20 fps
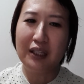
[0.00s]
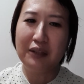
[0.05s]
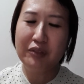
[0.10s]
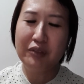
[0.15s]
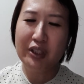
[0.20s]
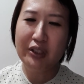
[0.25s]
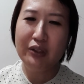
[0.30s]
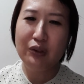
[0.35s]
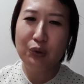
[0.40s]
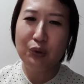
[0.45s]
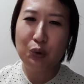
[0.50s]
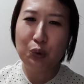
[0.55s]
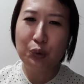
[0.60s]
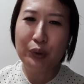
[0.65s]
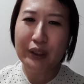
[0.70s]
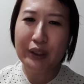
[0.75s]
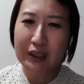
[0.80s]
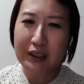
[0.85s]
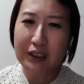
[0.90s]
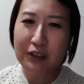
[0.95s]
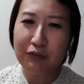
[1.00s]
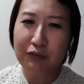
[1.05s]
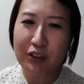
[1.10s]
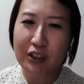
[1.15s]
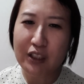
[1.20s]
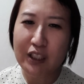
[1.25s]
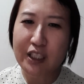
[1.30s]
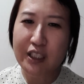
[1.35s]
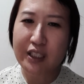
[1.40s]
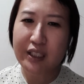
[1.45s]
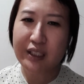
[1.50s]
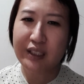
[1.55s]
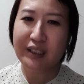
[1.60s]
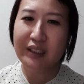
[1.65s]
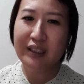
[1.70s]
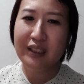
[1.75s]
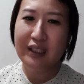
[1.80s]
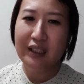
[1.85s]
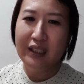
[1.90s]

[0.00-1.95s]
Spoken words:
in doing the divination